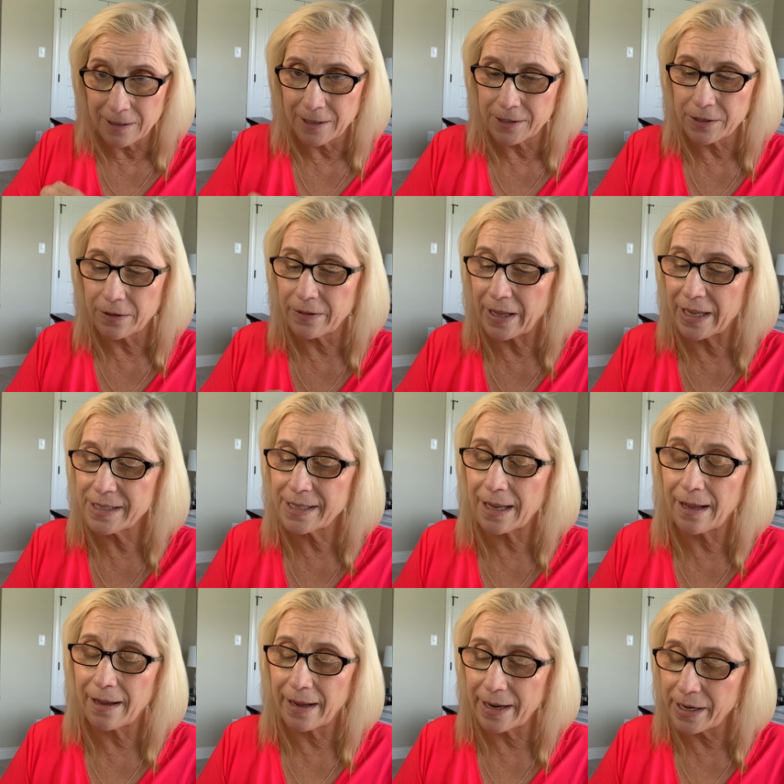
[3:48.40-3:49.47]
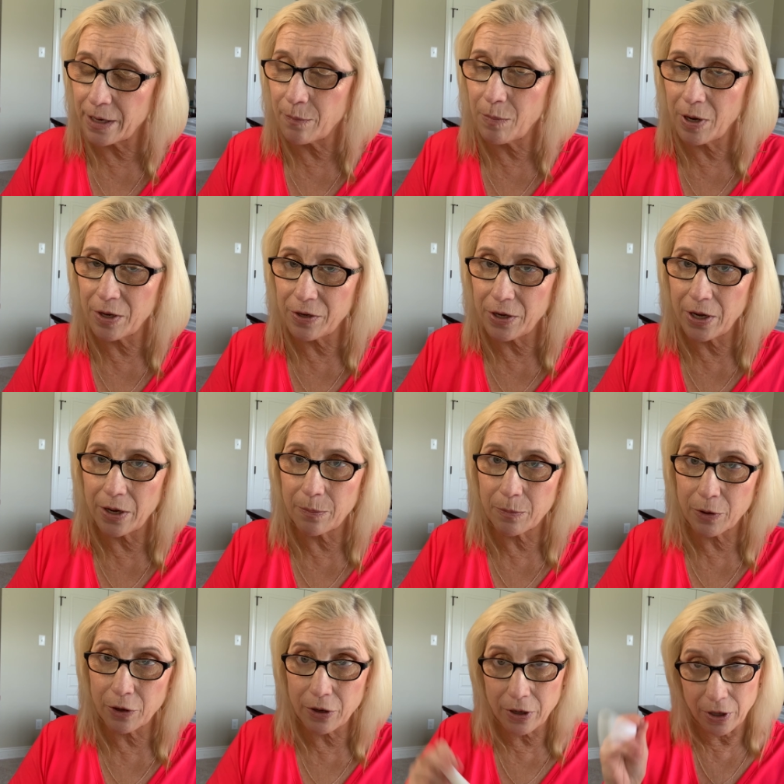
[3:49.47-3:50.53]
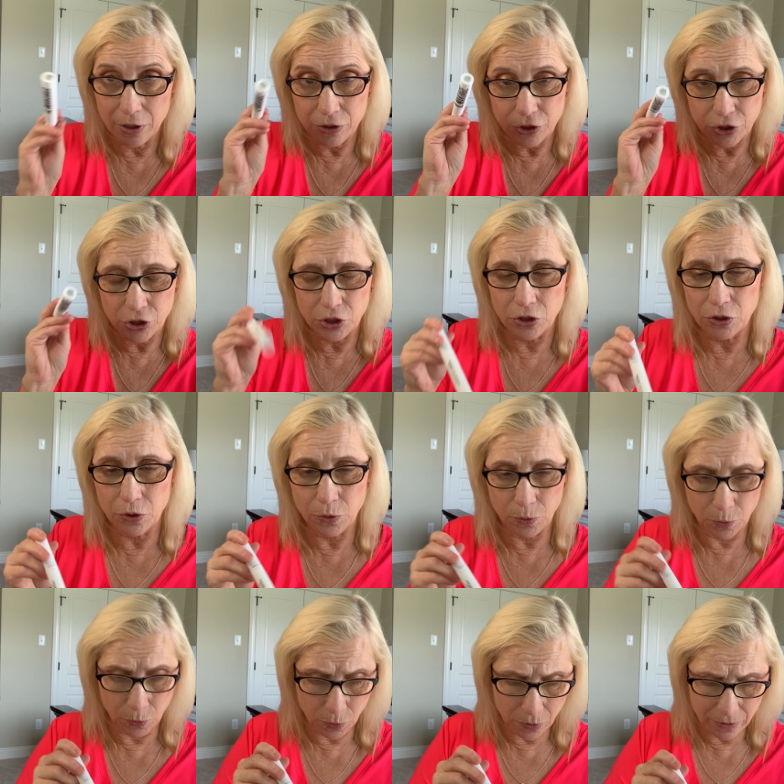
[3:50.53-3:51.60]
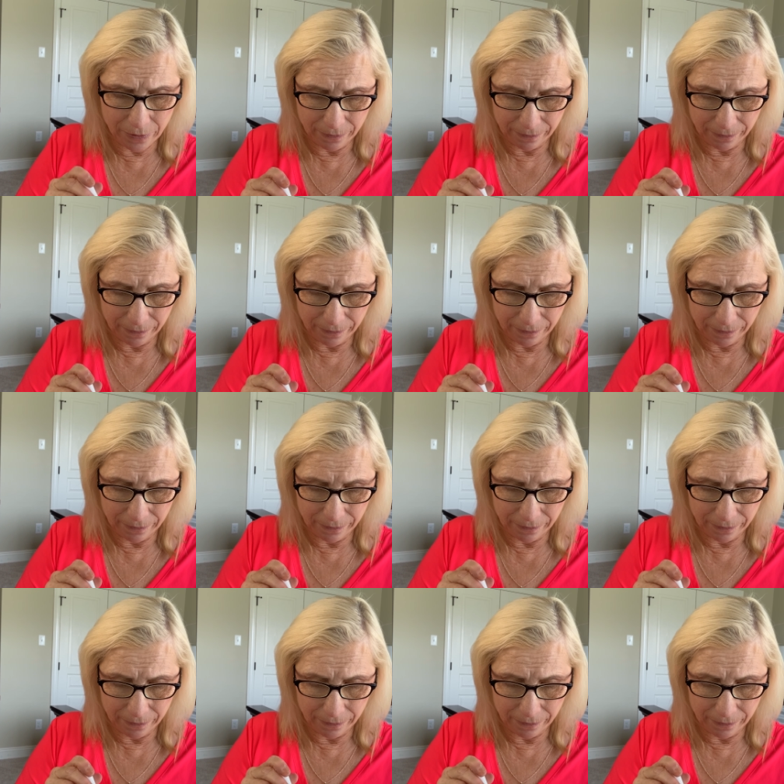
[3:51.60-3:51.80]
So that's item number two.